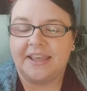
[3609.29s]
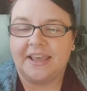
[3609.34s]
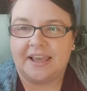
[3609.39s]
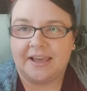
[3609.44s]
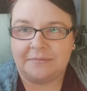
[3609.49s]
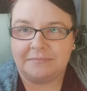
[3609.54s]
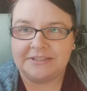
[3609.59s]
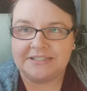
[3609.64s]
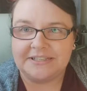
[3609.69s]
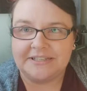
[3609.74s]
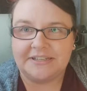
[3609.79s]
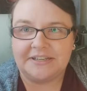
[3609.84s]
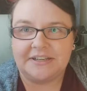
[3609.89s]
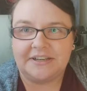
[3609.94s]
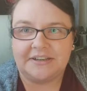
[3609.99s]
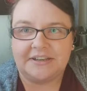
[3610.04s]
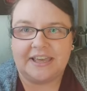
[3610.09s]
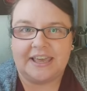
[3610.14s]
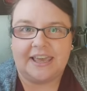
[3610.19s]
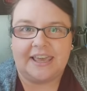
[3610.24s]

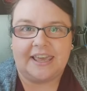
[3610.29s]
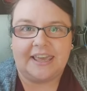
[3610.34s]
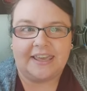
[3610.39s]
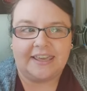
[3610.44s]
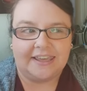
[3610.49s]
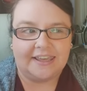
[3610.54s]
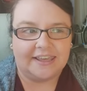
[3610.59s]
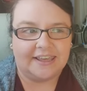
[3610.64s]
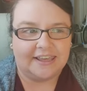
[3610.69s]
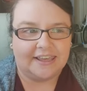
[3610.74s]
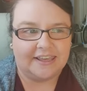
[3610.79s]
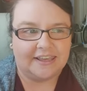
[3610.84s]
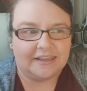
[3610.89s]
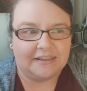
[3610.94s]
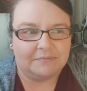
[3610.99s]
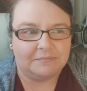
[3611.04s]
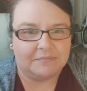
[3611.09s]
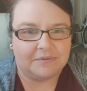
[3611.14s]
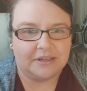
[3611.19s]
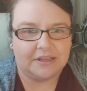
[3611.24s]
UK.
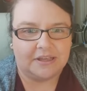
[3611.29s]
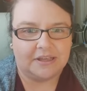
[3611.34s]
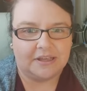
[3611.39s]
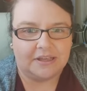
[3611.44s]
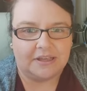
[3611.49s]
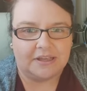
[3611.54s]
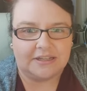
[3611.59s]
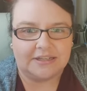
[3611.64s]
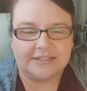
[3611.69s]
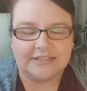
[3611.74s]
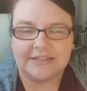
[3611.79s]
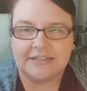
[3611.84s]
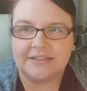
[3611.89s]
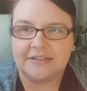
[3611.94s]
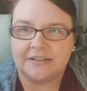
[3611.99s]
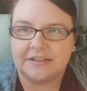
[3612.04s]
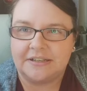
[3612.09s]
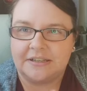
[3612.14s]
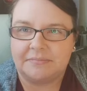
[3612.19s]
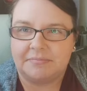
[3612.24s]
I did
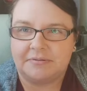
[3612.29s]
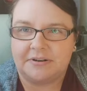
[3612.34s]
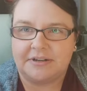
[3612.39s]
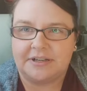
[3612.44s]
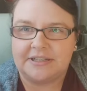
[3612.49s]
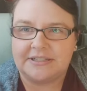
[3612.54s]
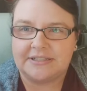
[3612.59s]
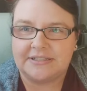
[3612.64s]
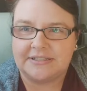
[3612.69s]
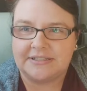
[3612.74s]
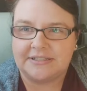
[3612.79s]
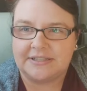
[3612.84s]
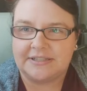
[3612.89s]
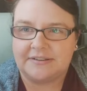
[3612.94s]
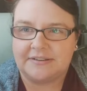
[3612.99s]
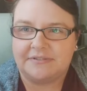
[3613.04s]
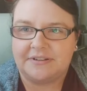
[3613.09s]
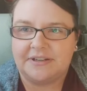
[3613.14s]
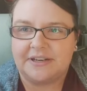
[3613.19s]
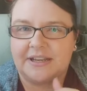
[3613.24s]
look at the price the
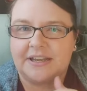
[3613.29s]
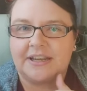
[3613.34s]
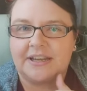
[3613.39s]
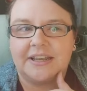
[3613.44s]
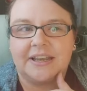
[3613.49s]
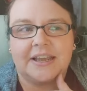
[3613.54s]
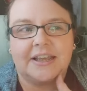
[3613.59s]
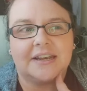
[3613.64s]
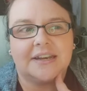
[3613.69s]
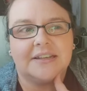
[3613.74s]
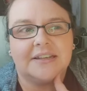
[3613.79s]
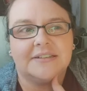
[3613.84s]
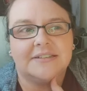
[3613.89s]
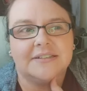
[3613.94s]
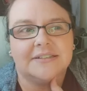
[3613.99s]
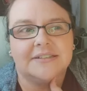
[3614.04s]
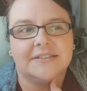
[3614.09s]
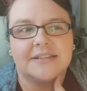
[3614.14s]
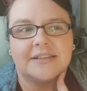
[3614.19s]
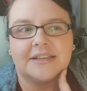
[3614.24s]
other day, and
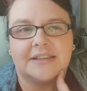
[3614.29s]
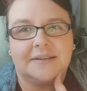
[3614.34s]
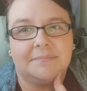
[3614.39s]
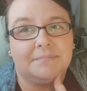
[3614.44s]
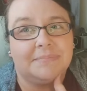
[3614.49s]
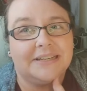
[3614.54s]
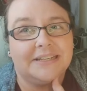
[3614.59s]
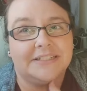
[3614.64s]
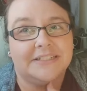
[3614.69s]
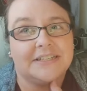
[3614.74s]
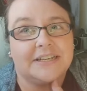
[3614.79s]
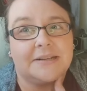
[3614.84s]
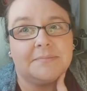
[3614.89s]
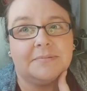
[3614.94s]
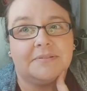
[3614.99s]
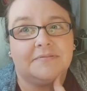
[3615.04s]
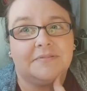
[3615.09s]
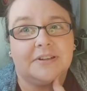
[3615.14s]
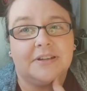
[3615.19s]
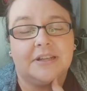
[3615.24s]
it's a bit
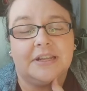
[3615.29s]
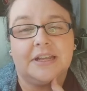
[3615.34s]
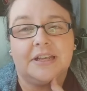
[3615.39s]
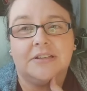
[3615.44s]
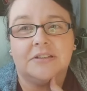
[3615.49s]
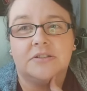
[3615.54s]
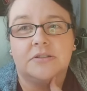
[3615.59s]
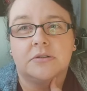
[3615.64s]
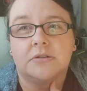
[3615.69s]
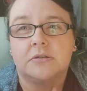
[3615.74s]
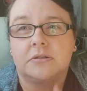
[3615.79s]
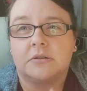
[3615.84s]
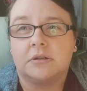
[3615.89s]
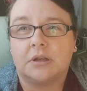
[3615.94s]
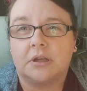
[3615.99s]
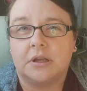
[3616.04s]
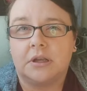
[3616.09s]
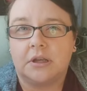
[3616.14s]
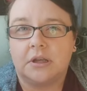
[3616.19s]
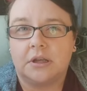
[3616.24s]
cheaper than the actual
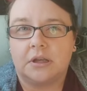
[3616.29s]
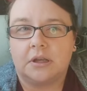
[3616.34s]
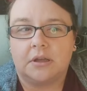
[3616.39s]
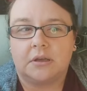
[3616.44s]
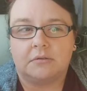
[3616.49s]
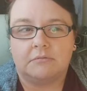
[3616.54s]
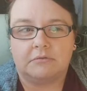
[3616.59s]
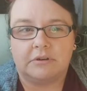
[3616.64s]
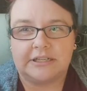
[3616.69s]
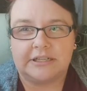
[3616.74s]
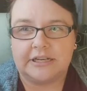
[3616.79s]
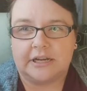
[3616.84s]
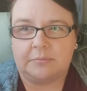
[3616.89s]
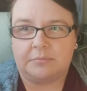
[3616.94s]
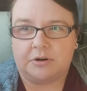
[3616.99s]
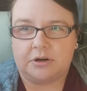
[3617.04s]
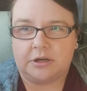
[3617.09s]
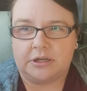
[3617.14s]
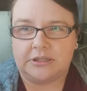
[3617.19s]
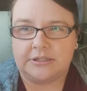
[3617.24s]
retail
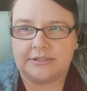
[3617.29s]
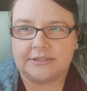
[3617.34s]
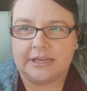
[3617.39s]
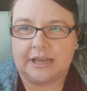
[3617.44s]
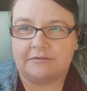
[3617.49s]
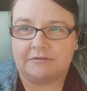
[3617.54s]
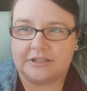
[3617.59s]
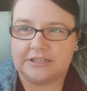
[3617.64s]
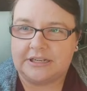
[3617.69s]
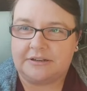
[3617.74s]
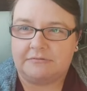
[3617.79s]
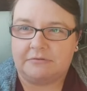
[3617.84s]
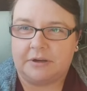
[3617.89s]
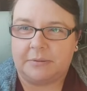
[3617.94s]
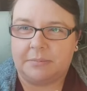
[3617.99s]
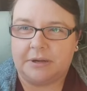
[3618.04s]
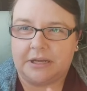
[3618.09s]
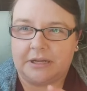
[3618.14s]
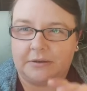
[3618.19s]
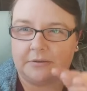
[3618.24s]
price, guaranteed
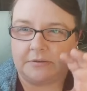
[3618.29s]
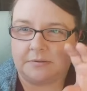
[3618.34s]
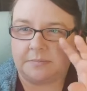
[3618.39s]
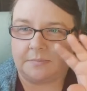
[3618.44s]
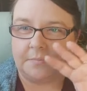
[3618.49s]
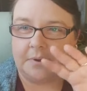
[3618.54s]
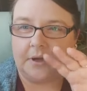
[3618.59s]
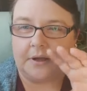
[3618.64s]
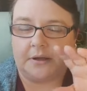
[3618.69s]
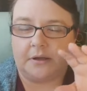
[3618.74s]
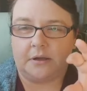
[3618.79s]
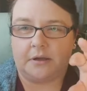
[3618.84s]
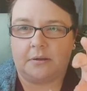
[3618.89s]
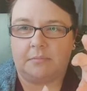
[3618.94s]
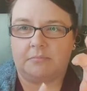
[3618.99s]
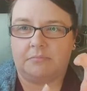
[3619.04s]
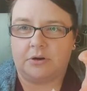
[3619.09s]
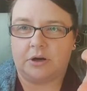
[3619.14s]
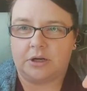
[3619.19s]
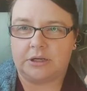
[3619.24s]
retail
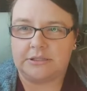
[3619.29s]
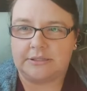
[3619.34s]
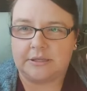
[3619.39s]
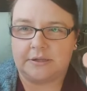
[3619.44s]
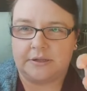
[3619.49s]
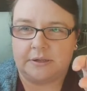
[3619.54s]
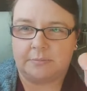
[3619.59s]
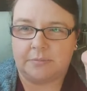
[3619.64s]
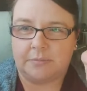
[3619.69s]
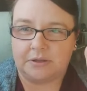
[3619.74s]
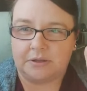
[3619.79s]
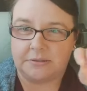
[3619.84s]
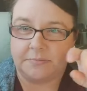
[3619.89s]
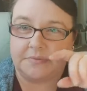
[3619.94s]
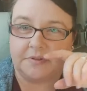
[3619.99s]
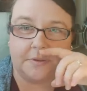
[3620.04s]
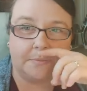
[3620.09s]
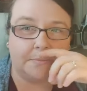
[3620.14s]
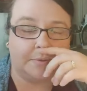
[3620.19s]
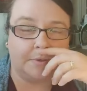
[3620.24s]
price on the bottom
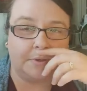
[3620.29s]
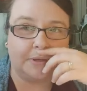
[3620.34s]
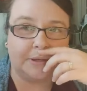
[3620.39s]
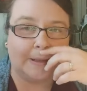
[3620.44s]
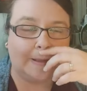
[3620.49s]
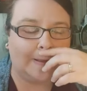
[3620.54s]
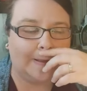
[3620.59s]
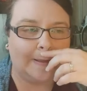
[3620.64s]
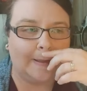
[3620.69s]
of the book.